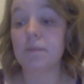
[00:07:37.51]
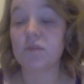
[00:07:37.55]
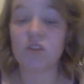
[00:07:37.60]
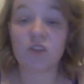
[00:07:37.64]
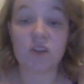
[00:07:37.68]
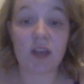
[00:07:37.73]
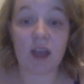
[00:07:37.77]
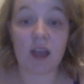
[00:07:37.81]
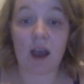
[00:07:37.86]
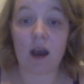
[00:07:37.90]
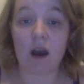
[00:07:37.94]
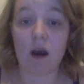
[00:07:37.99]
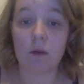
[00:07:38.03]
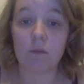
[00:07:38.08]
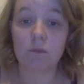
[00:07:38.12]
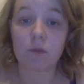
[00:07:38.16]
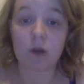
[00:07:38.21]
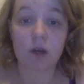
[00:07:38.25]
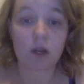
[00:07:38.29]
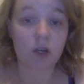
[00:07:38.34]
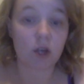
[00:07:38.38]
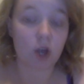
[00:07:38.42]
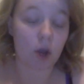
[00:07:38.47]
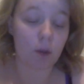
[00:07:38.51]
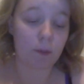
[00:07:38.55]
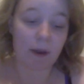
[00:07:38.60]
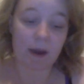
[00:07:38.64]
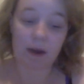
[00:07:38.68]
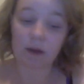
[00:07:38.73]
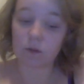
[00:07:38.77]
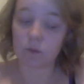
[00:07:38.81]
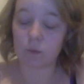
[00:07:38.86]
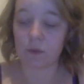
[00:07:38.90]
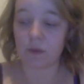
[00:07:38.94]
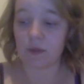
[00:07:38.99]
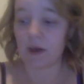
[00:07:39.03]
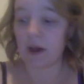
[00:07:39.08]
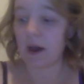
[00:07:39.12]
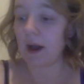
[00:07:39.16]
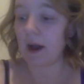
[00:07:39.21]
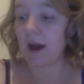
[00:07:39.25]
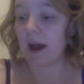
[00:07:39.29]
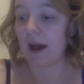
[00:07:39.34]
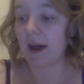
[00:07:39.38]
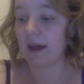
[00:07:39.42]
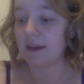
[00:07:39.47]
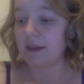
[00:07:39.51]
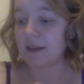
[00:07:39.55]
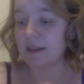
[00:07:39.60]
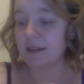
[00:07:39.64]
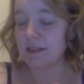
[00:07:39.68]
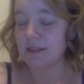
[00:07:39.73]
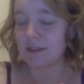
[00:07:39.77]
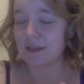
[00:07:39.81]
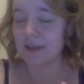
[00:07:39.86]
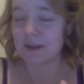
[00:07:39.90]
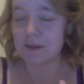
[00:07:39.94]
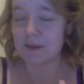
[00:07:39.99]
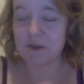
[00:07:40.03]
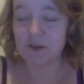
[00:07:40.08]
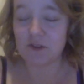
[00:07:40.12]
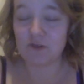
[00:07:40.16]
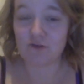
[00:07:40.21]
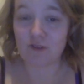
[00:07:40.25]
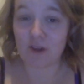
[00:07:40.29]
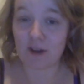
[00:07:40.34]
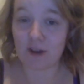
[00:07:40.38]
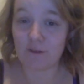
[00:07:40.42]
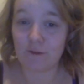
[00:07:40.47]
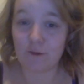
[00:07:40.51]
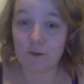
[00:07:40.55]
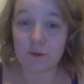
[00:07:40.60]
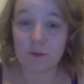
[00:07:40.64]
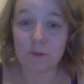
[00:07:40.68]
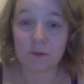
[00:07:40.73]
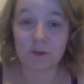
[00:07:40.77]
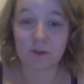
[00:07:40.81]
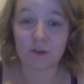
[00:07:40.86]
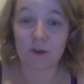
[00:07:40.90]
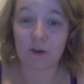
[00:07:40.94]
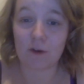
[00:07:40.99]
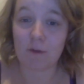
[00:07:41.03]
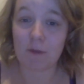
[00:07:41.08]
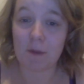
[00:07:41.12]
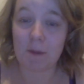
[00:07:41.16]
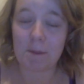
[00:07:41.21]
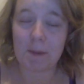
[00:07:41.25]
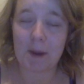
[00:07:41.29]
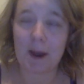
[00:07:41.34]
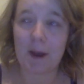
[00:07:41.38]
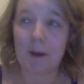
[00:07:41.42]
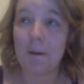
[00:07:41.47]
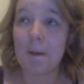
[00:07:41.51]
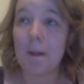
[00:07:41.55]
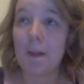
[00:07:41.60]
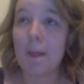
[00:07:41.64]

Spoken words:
So yeah, I'm going to go back with that, and it's going to be dreadful because I remember